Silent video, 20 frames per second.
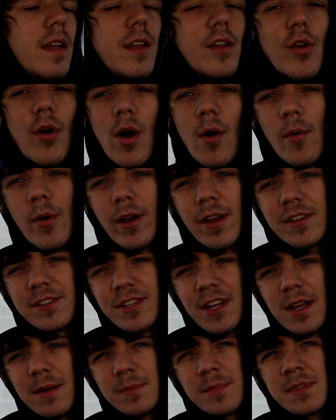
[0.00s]
No, I work at
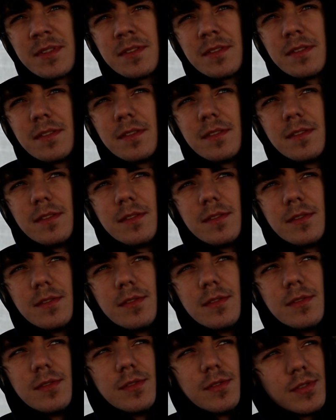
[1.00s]
Champs,
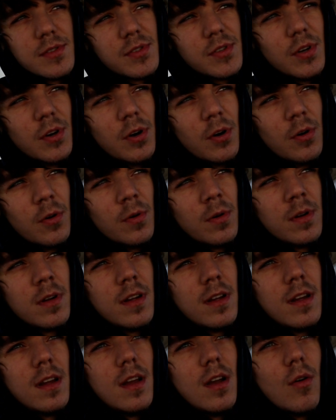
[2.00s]
so
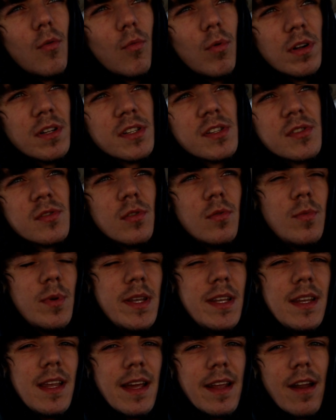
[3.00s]
once
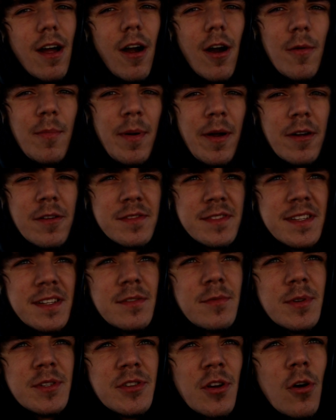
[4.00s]
we get our pairs
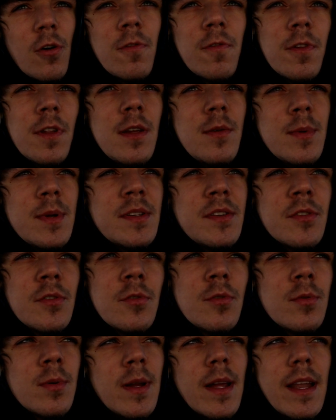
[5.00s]
in, which hopefully we
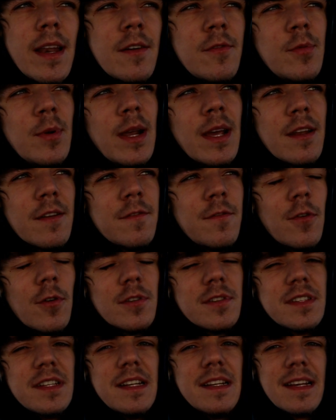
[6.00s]
do, and if we get a
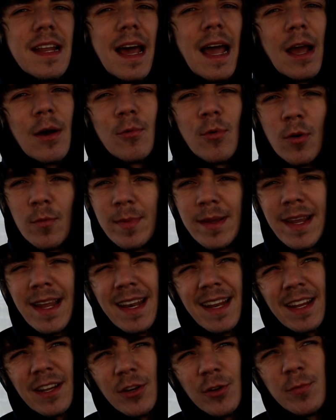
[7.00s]
14, I will be
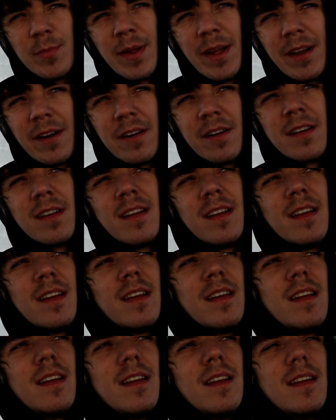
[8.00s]
getting a new pair.
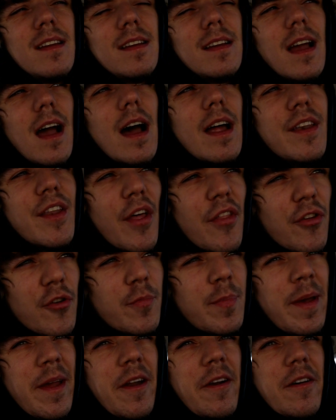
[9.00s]
Another
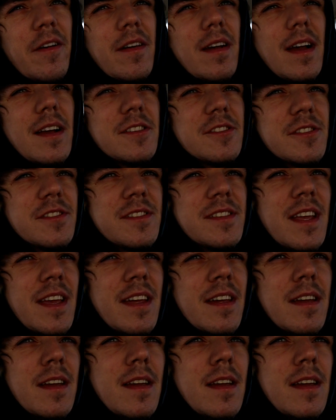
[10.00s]
pair, I should say.